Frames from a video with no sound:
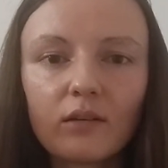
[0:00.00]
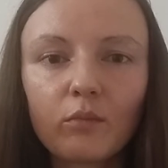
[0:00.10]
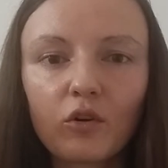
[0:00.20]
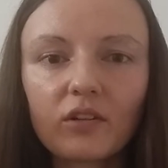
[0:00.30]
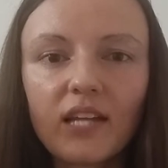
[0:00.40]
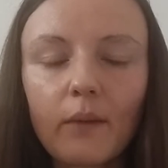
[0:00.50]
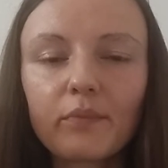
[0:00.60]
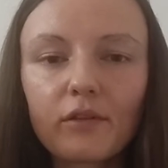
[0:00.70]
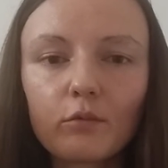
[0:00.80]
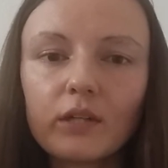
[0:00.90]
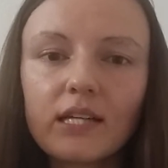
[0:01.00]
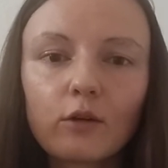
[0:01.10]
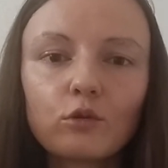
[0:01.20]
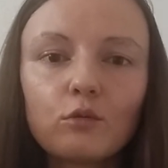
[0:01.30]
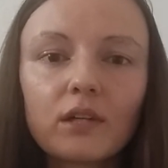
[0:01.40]
in more depth
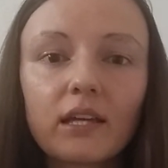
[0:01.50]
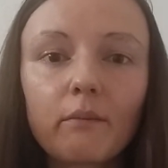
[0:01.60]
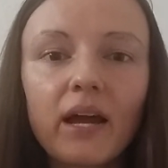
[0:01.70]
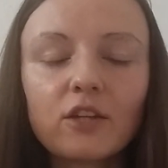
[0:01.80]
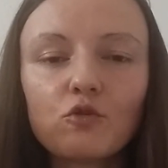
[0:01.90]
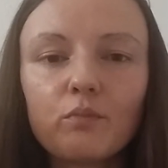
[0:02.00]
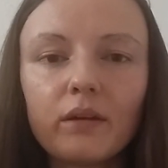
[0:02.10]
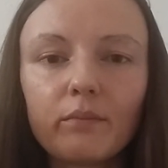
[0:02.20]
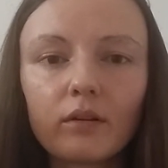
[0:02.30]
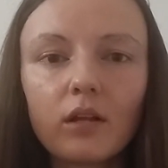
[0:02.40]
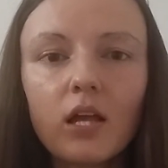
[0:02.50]
without looking bad to people